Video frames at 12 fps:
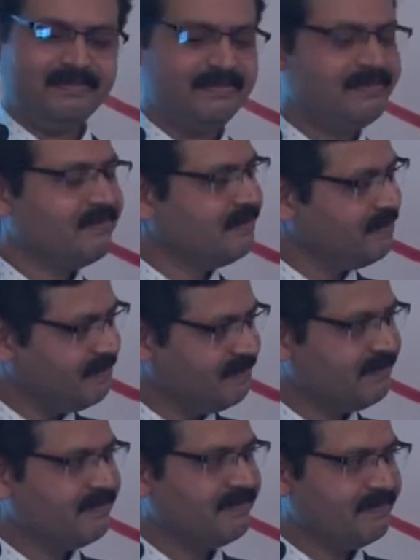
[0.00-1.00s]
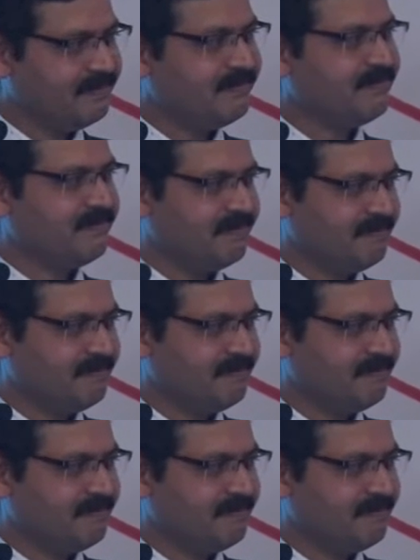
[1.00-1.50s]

or even our mothers,